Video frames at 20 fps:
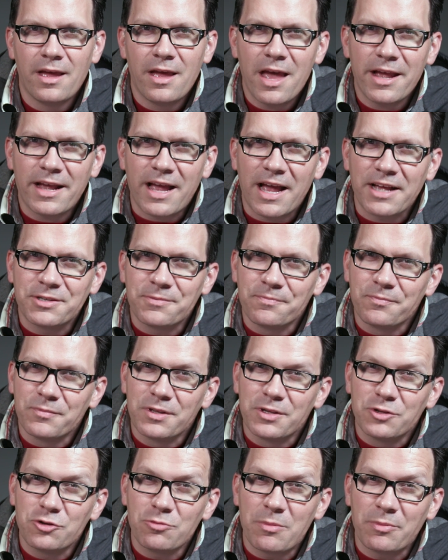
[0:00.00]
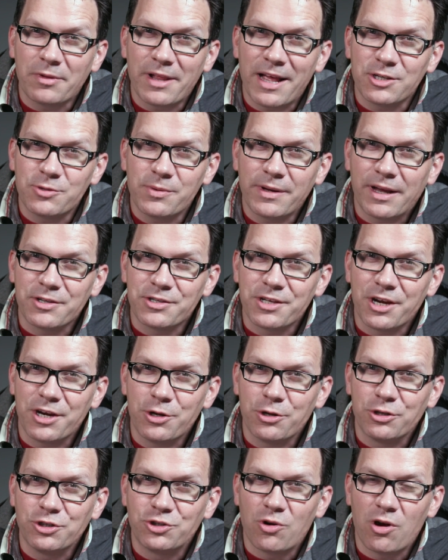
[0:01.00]
Hey guys, so remember last week I was going
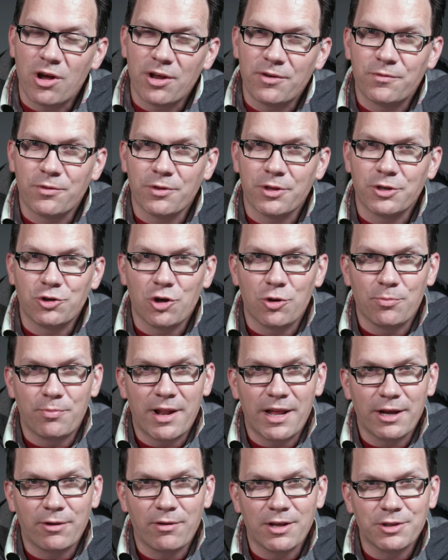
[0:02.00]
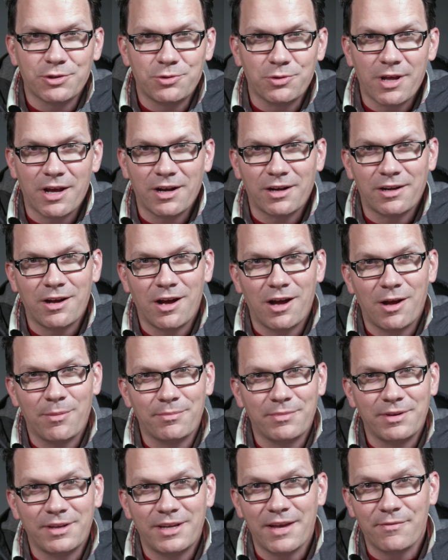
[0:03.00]
to do a drawing for the
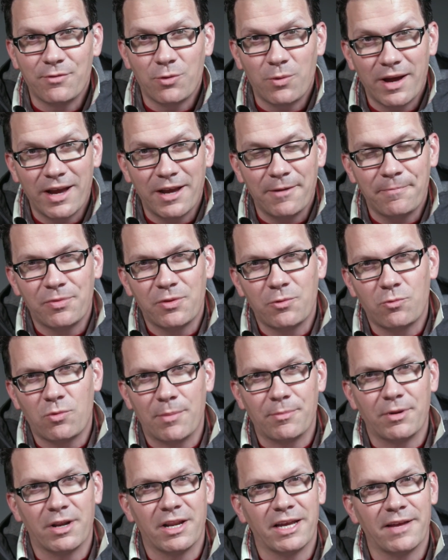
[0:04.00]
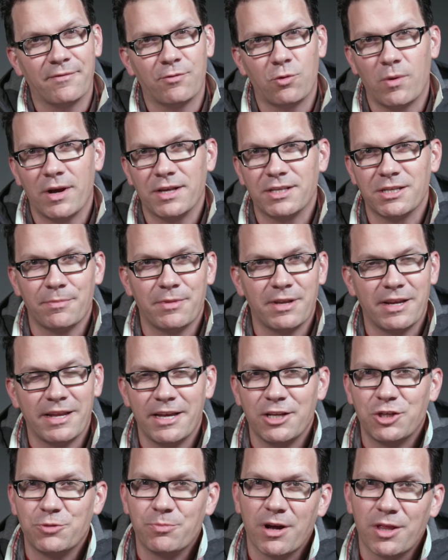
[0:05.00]
DronePilotGroundSchool.com giveaway, where I'm going to give away something
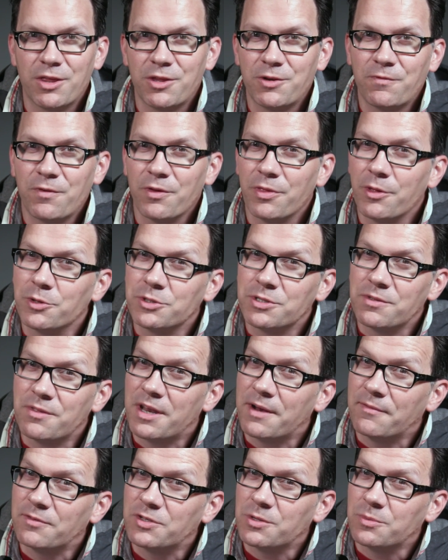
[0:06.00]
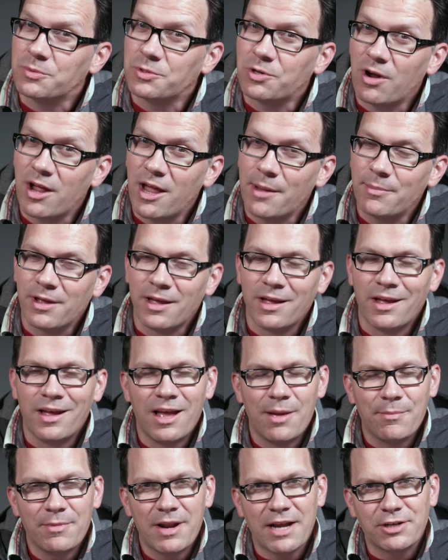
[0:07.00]
each month for those that have subscribed.
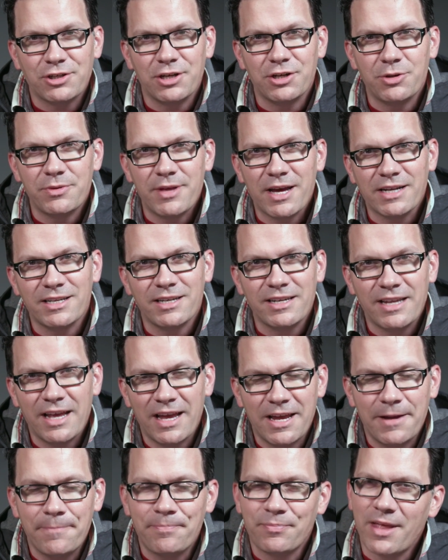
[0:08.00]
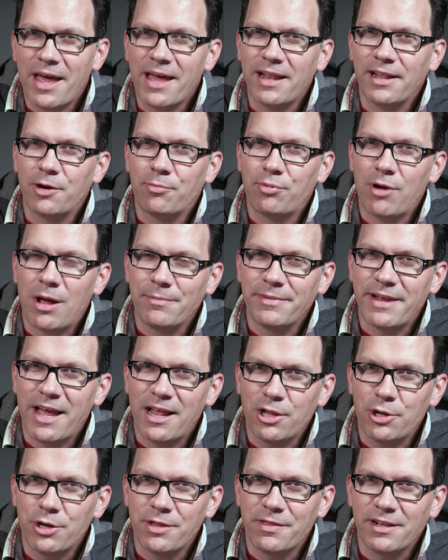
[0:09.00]
But actually do that today. I had a little problem
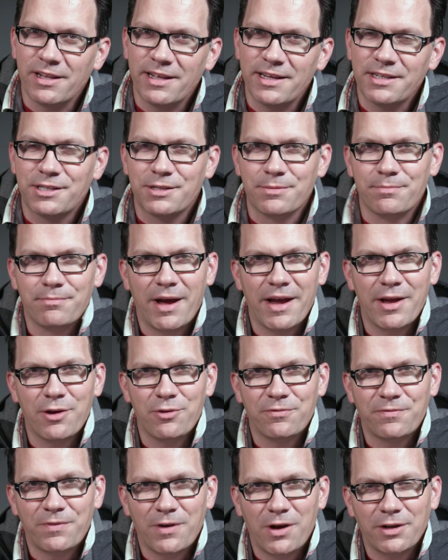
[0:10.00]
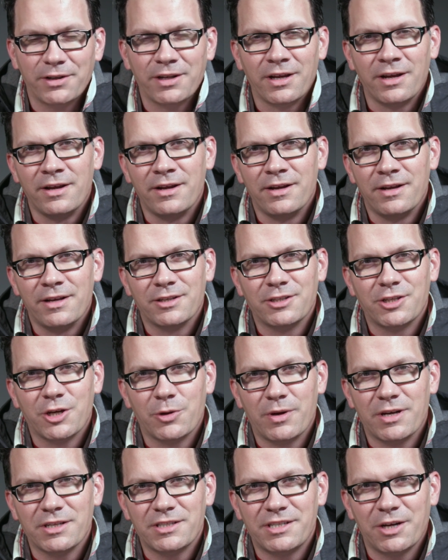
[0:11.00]
downloading the list, my own fault.
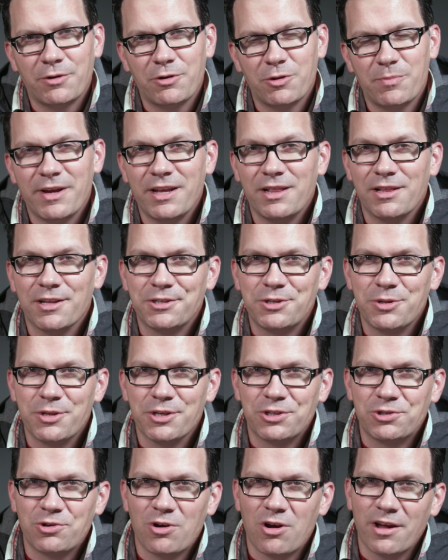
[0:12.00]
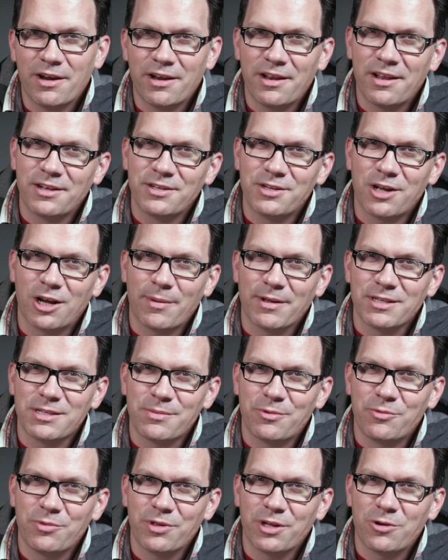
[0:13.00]
So uh, stick with me. Let's do this drawing, talk about
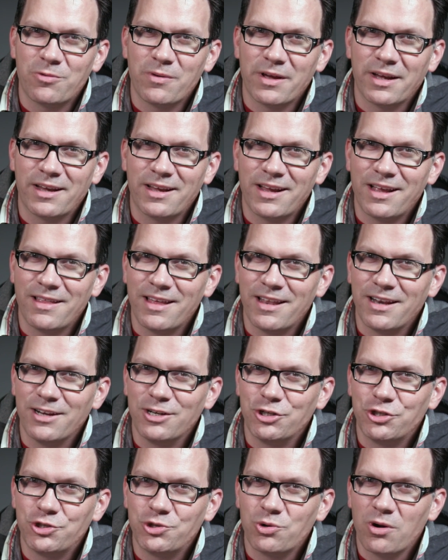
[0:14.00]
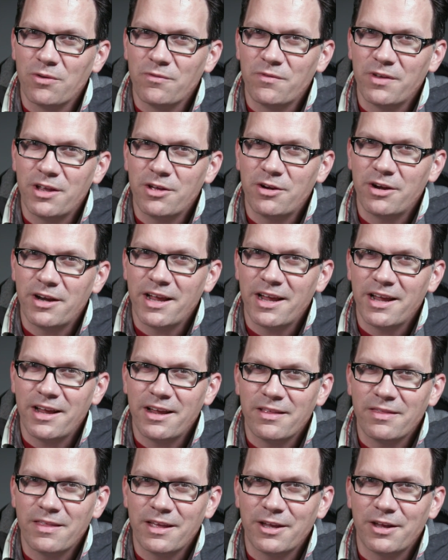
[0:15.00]
something really quick, and then short video today.
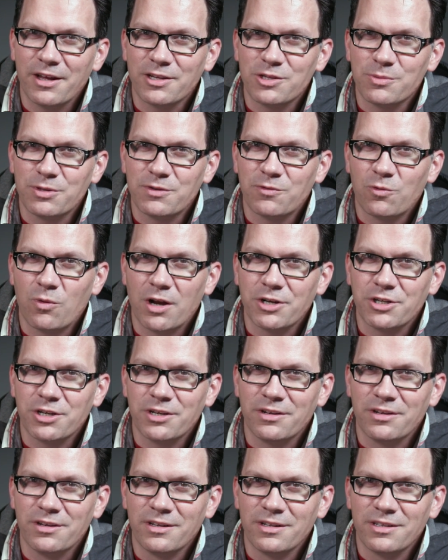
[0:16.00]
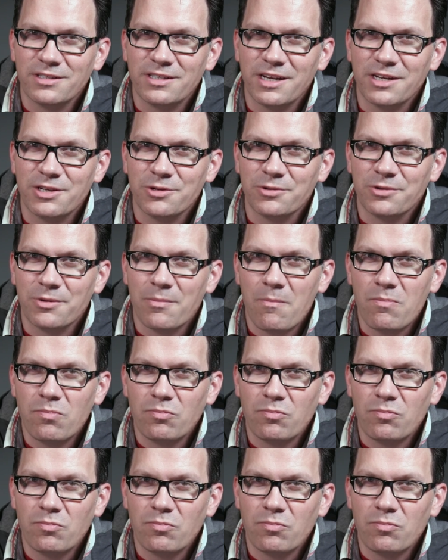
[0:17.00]
Thank you guys so much for watching. Stay tuned.